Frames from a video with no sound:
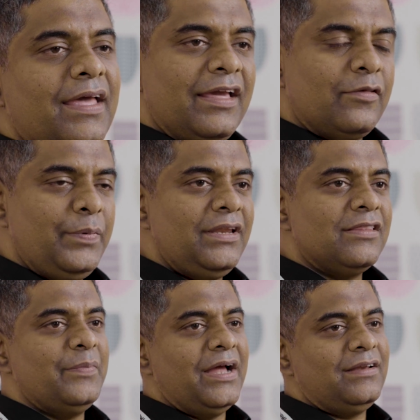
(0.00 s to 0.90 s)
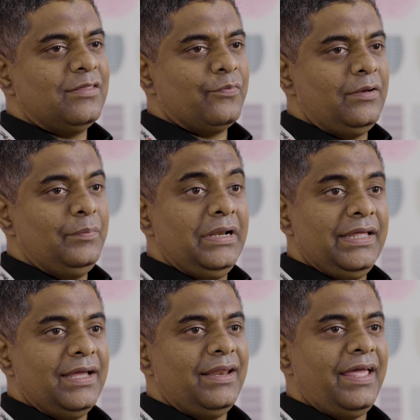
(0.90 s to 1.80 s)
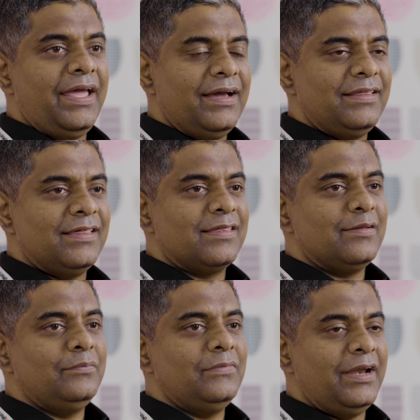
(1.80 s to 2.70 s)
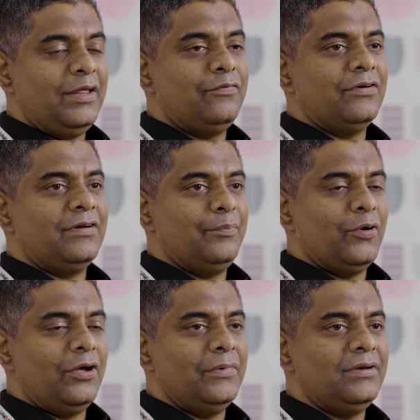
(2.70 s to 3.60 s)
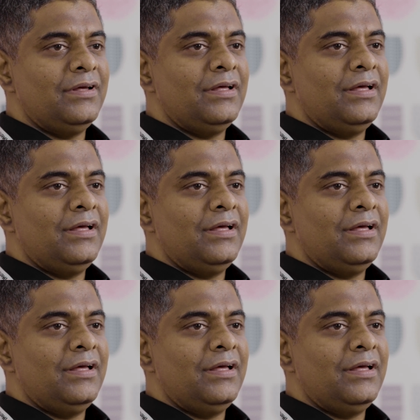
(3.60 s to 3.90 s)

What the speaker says: Experience matters while building an AI system ready for deployment,